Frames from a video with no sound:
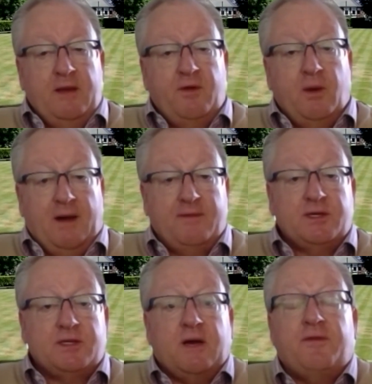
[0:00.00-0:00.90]
of you haven't
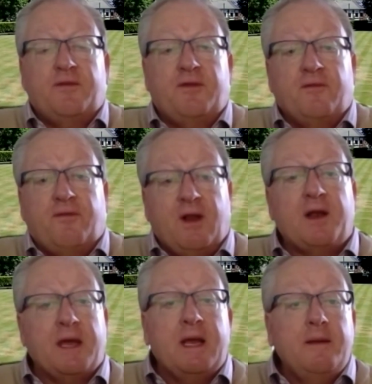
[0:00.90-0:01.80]
suffered from
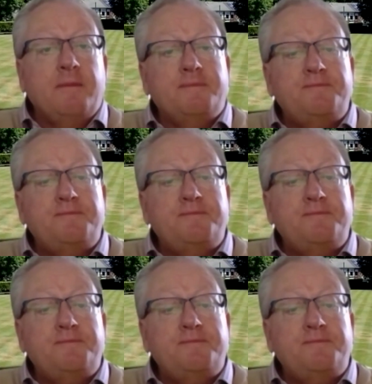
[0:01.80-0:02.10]
flooding.